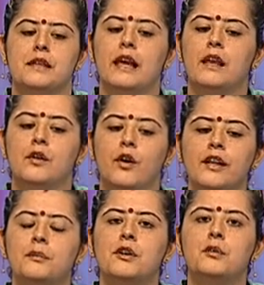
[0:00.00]
they are not
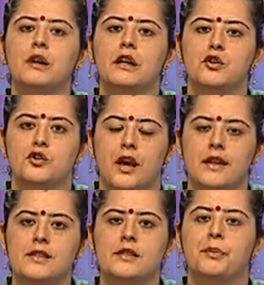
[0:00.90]
able to
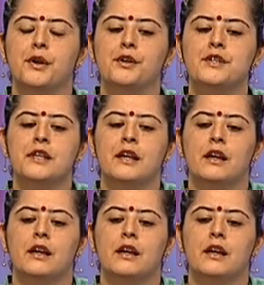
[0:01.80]
adjust because